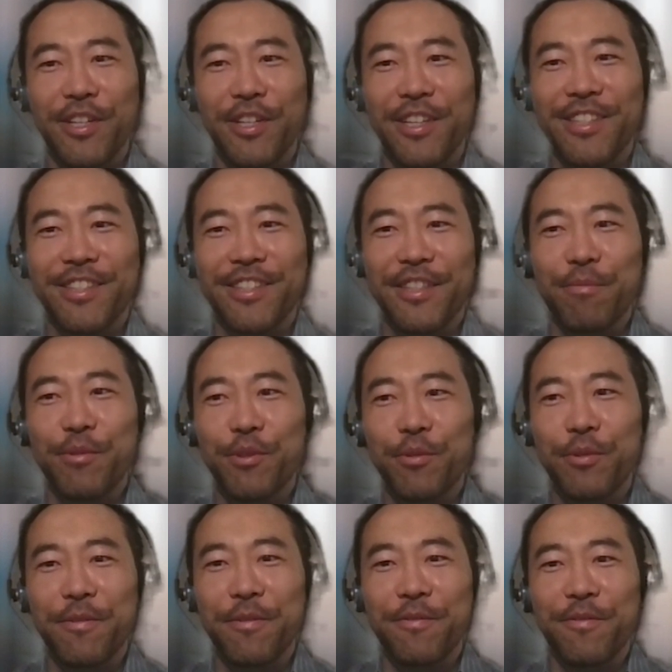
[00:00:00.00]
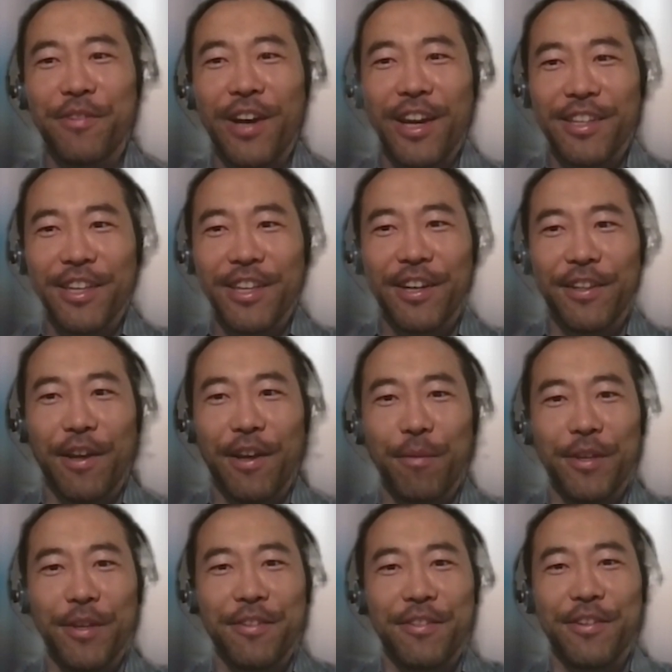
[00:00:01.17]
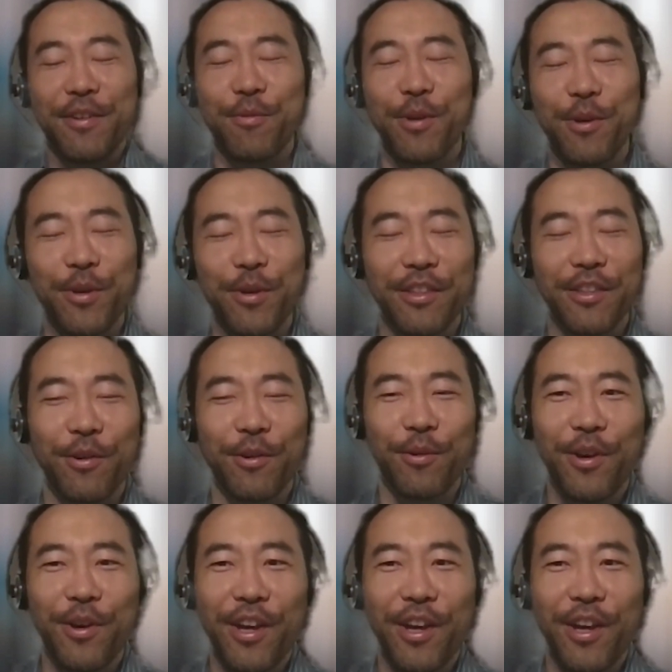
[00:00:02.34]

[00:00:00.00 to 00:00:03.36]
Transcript: It seems to defy the economic theory we know